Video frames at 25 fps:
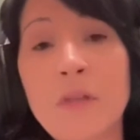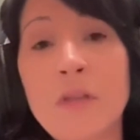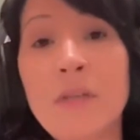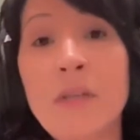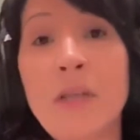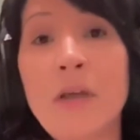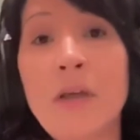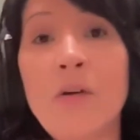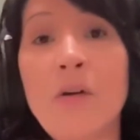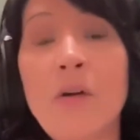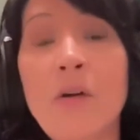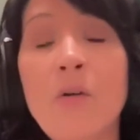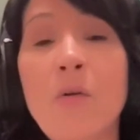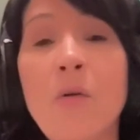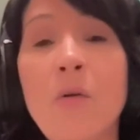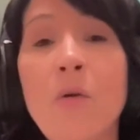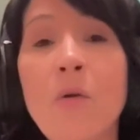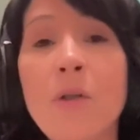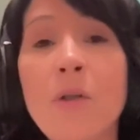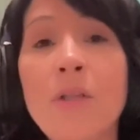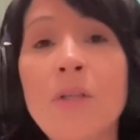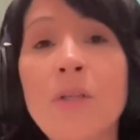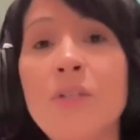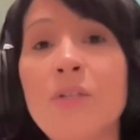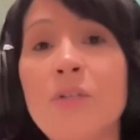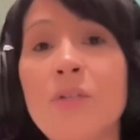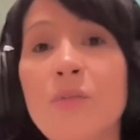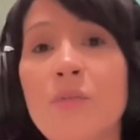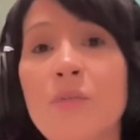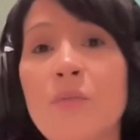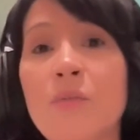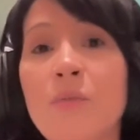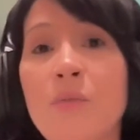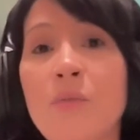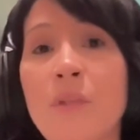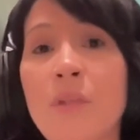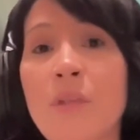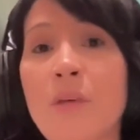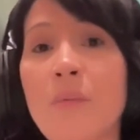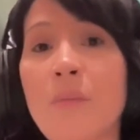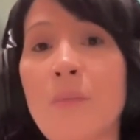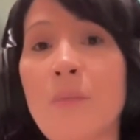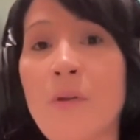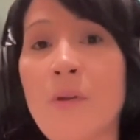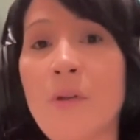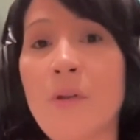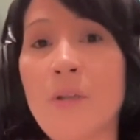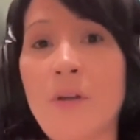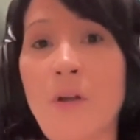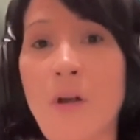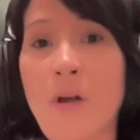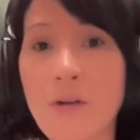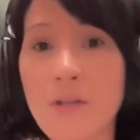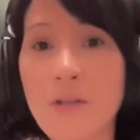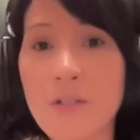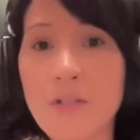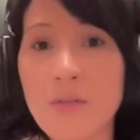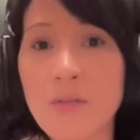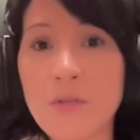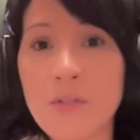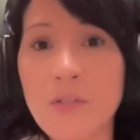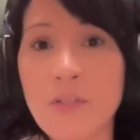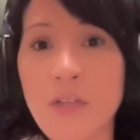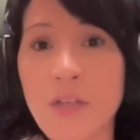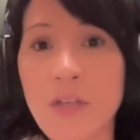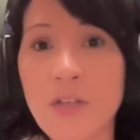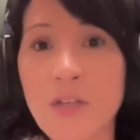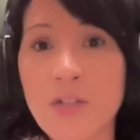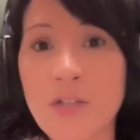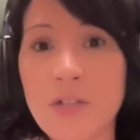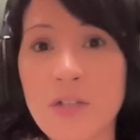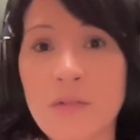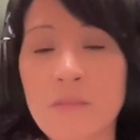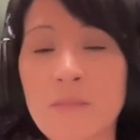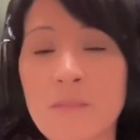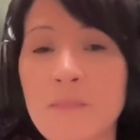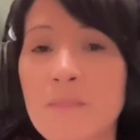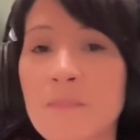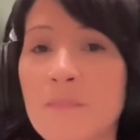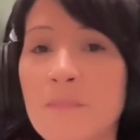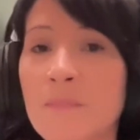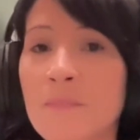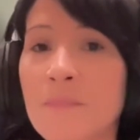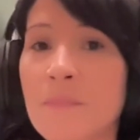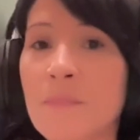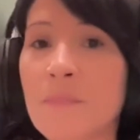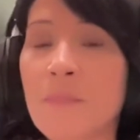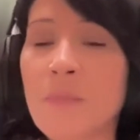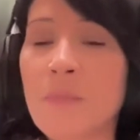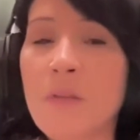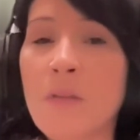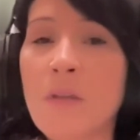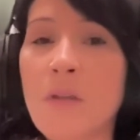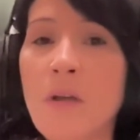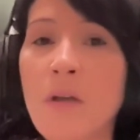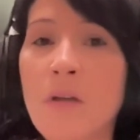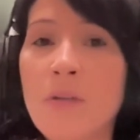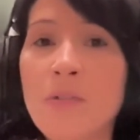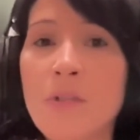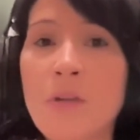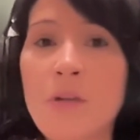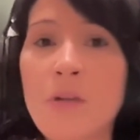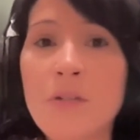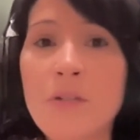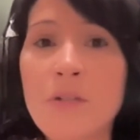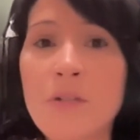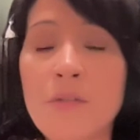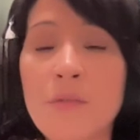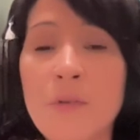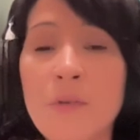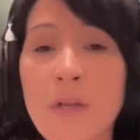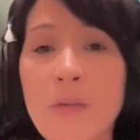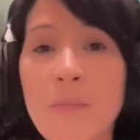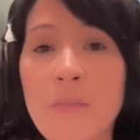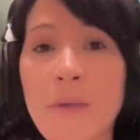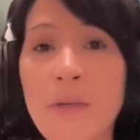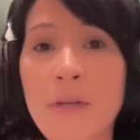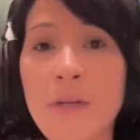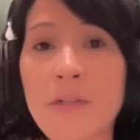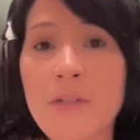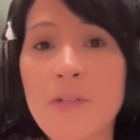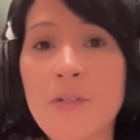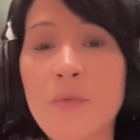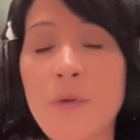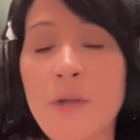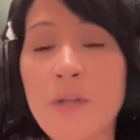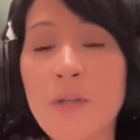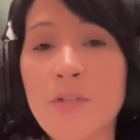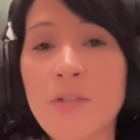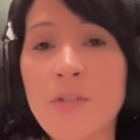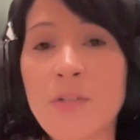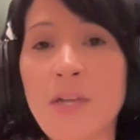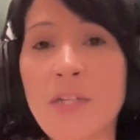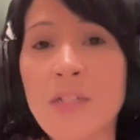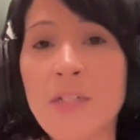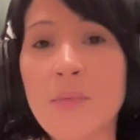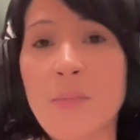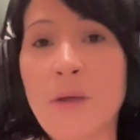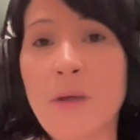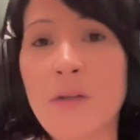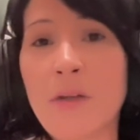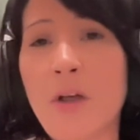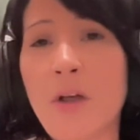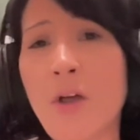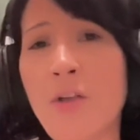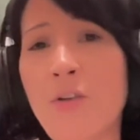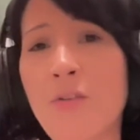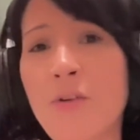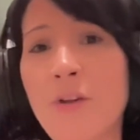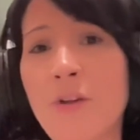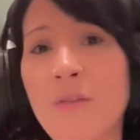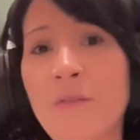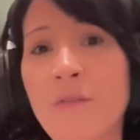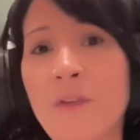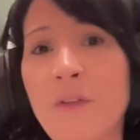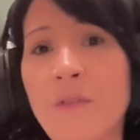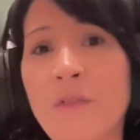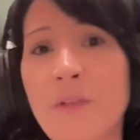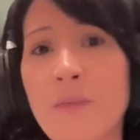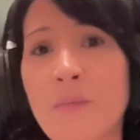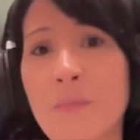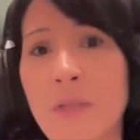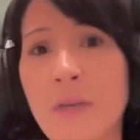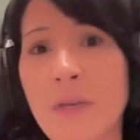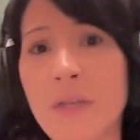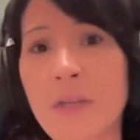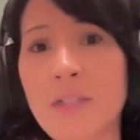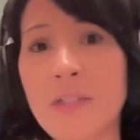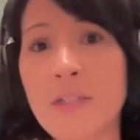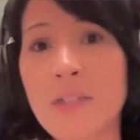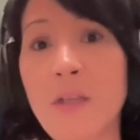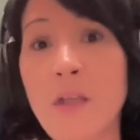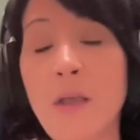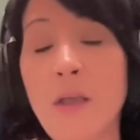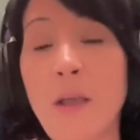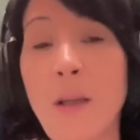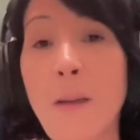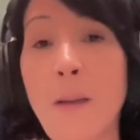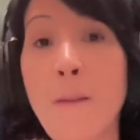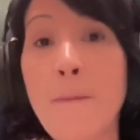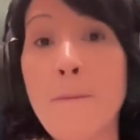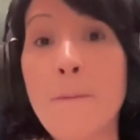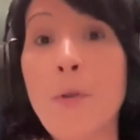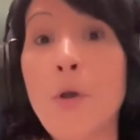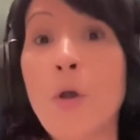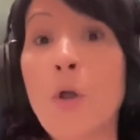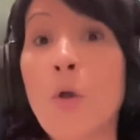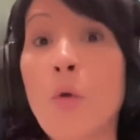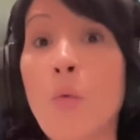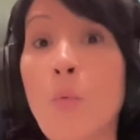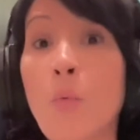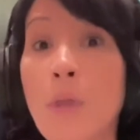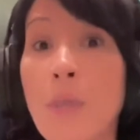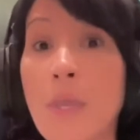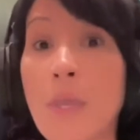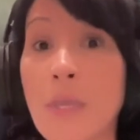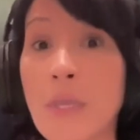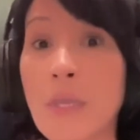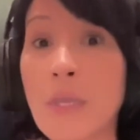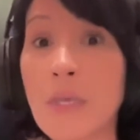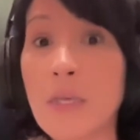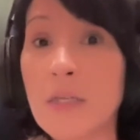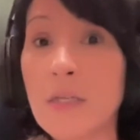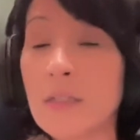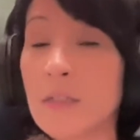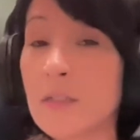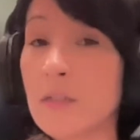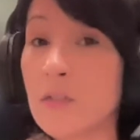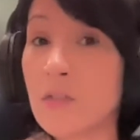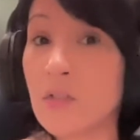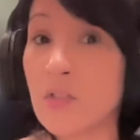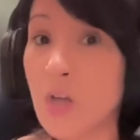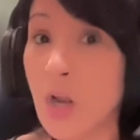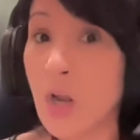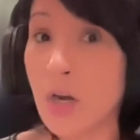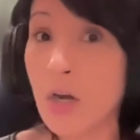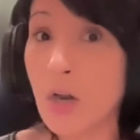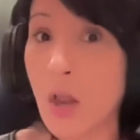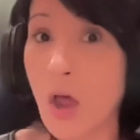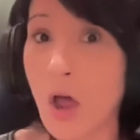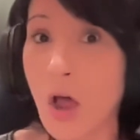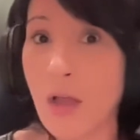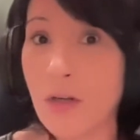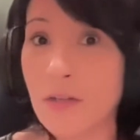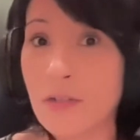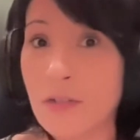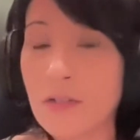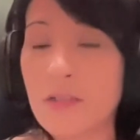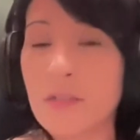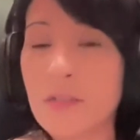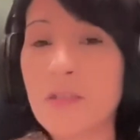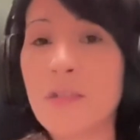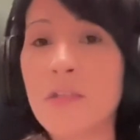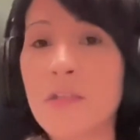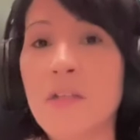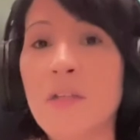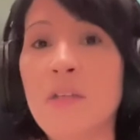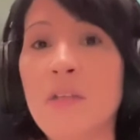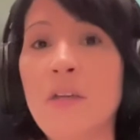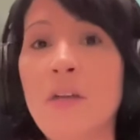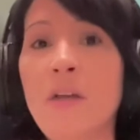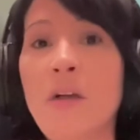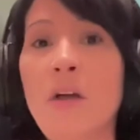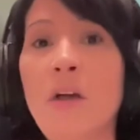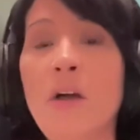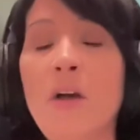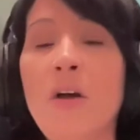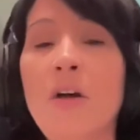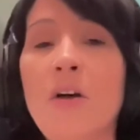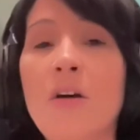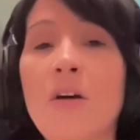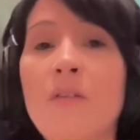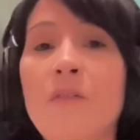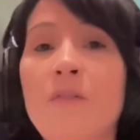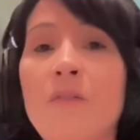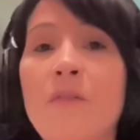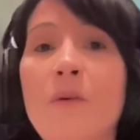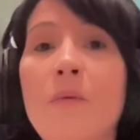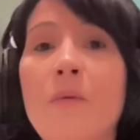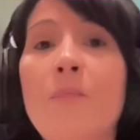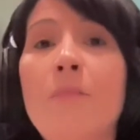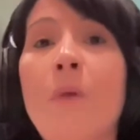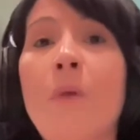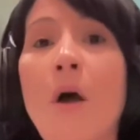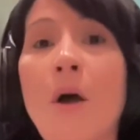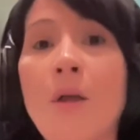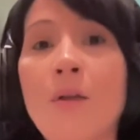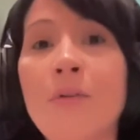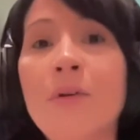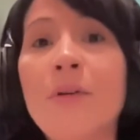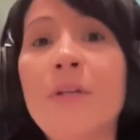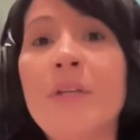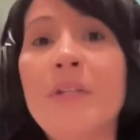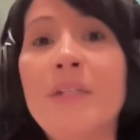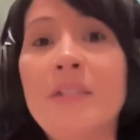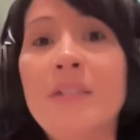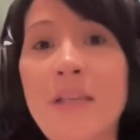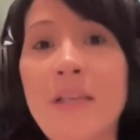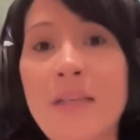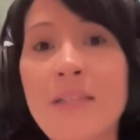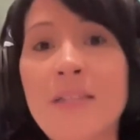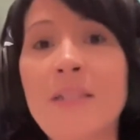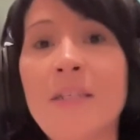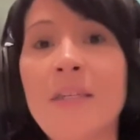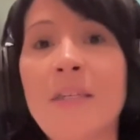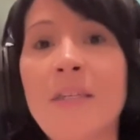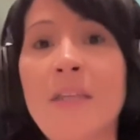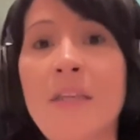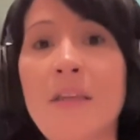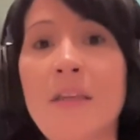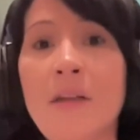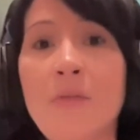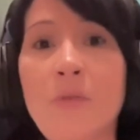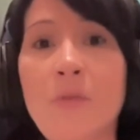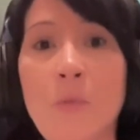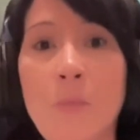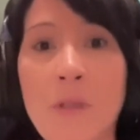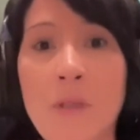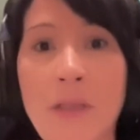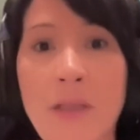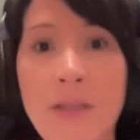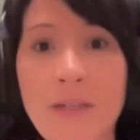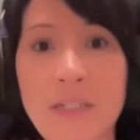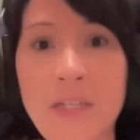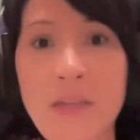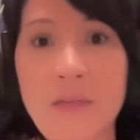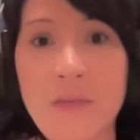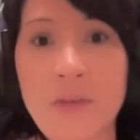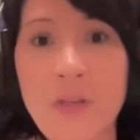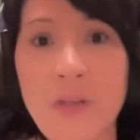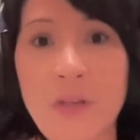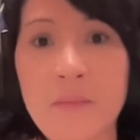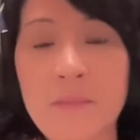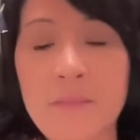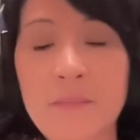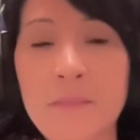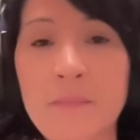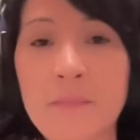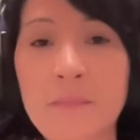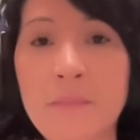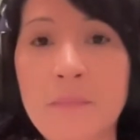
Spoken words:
Now, according to the American Heart Association, adults are recommended to exercise about 150 minutes per week. It's not a lot of moderate intensity aerobic activity.